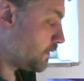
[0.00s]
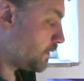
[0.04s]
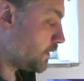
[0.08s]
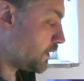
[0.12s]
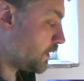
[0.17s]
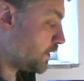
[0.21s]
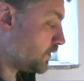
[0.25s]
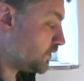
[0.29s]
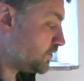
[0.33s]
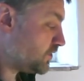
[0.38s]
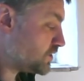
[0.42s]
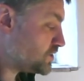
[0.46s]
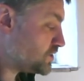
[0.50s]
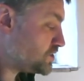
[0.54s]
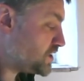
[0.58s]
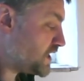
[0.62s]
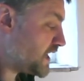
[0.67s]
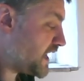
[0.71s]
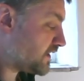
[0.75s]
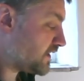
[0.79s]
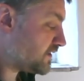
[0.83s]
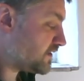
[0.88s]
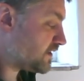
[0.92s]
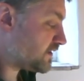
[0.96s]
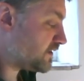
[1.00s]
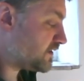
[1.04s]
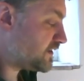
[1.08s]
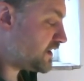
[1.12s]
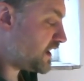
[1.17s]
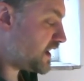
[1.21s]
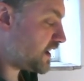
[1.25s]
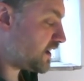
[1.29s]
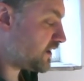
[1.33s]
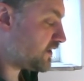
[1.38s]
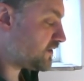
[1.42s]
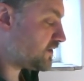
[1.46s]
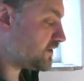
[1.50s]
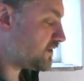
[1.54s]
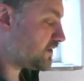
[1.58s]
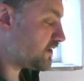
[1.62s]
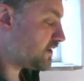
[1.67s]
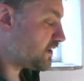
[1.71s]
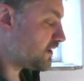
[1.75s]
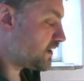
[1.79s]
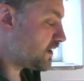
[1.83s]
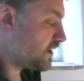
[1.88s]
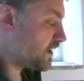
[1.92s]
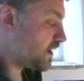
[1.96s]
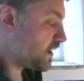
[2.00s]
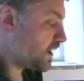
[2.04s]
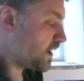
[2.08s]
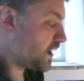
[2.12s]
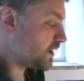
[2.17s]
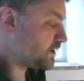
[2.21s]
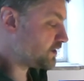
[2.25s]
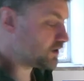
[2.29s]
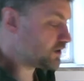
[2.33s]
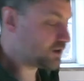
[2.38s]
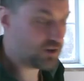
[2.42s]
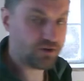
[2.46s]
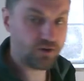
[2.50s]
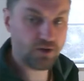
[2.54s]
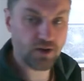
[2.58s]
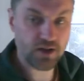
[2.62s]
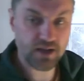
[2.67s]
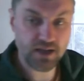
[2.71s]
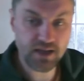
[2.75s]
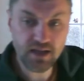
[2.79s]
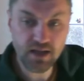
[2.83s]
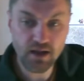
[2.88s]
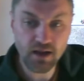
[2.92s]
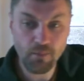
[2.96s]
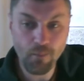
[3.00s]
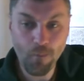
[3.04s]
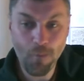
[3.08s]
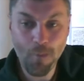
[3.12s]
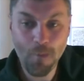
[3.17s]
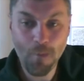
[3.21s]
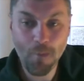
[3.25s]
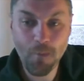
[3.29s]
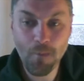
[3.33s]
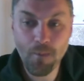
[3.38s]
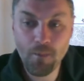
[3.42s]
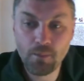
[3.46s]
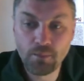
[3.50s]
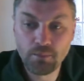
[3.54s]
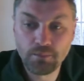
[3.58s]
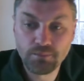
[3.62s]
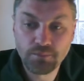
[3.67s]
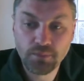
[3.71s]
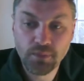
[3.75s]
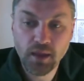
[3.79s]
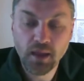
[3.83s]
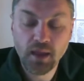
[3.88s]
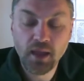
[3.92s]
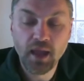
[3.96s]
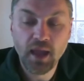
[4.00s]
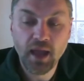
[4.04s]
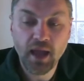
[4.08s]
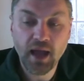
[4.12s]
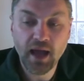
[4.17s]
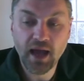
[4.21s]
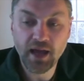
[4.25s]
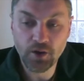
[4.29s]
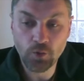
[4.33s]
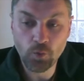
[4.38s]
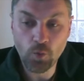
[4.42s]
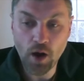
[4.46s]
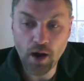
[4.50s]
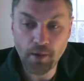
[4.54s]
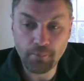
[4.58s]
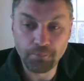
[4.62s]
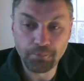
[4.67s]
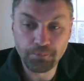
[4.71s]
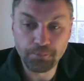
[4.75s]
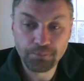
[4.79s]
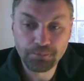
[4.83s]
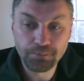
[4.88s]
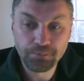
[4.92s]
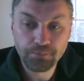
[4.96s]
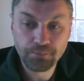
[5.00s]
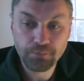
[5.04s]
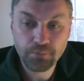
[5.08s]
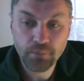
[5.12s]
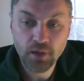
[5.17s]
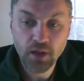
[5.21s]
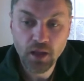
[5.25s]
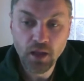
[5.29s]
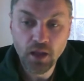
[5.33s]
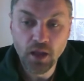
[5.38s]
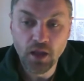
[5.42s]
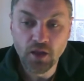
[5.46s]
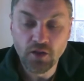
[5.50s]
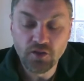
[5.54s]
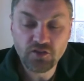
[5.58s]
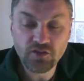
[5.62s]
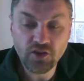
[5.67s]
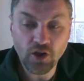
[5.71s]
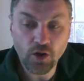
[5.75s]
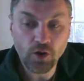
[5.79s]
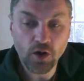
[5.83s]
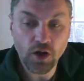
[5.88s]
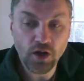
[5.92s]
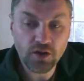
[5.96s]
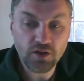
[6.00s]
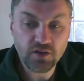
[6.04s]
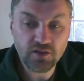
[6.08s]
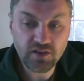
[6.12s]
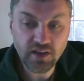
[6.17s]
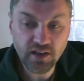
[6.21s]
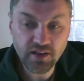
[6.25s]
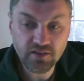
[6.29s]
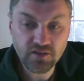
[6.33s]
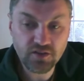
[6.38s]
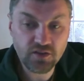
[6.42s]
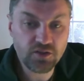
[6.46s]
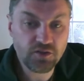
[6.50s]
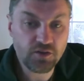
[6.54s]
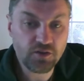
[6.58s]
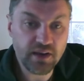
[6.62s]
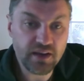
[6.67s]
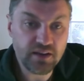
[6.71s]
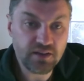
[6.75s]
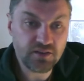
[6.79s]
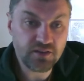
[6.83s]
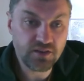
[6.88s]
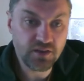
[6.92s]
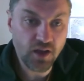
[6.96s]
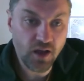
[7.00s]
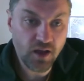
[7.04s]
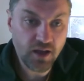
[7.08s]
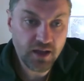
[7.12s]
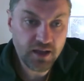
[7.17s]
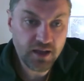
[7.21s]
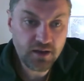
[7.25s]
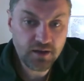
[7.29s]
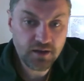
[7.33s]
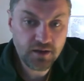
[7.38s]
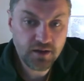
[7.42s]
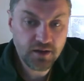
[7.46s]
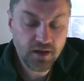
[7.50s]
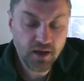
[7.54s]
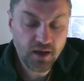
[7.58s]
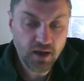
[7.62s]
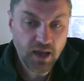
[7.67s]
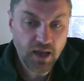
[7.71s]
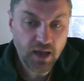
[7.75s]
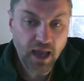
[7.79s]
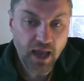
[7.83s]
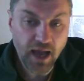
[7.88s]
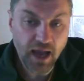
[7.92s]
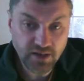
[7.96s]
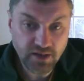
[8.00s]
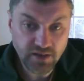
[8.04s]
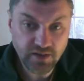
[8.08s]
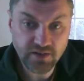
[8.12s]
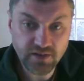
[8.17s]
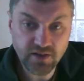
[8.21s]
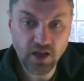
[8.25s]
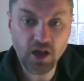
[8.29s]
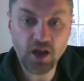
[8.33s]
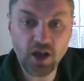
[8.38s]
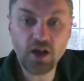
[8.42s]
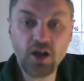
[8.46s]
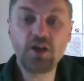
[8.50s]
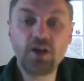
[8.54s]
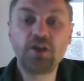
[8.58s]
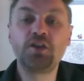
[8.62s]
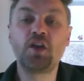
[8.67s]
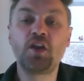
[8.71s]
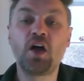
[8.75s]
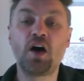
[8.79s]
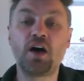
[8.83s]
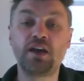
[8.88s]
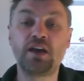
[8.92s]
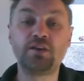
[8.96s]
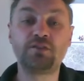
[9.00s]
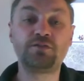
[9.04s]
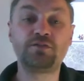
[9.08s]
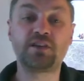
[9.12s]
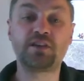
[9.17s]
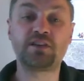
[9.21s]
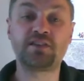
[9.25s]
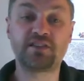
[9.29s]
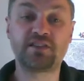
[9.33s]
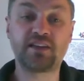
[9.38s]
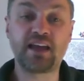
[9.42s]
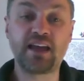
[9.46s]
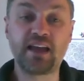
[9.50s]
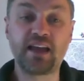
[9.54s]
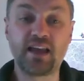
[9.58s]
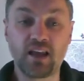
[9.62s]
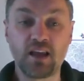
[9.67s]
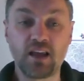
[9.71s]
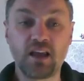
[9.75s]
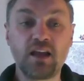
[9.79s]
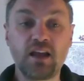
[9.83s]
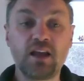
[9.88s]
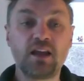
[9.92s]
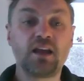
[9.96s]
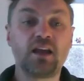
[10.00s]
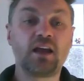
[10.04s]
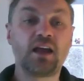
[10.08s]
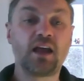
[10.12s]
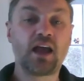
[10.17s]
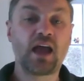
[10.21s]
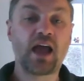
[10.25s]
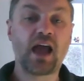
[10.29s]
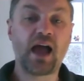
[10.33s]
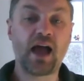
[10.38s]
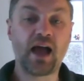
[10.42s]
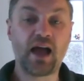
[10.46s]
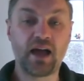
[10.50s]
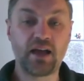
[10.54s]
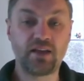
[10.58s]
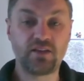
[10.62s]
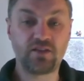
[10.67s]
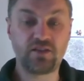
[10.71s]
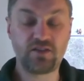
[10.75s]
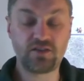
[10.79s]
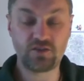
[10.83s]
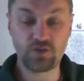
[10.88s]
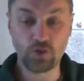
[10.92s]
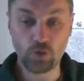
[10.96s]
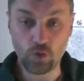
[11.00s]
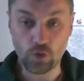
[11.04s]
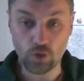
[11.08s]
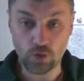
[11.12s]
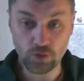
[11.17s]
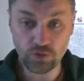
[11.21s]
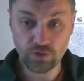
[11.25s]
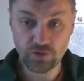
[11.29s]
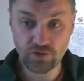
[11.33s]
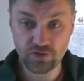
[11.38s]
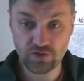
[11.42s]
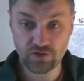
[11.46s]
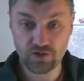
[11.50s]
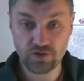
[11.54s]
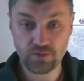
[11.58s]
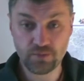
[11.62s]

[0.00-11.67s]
So she gets a 6 and a 3 and a 1. So 6 and 3 is 9. Added to her 9 for skill and swords